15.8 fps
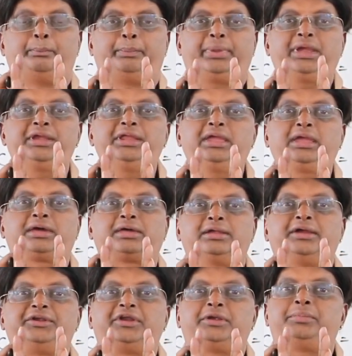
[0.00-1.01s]
PD
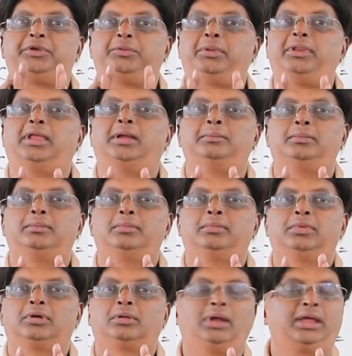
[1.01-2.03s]
created between them,
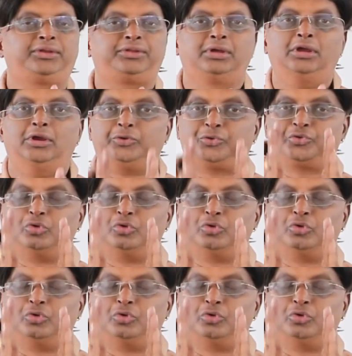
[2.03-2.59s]
right?